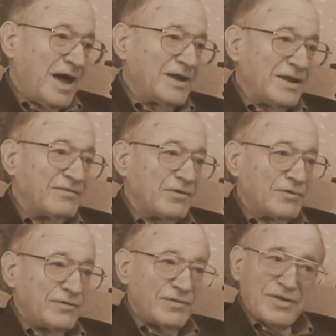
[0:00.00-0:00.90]
I never
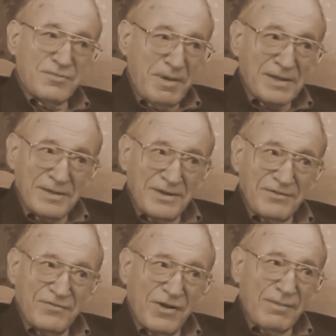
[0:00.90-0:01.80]
would have expected
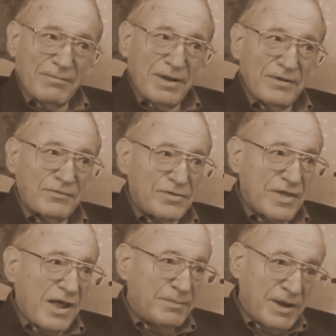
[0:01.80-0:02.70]
it from, but it was
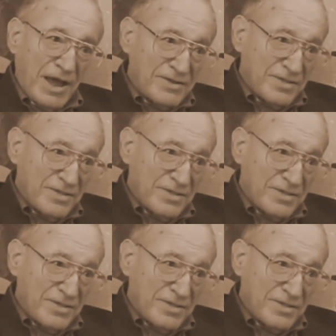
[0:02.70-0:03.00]
Albert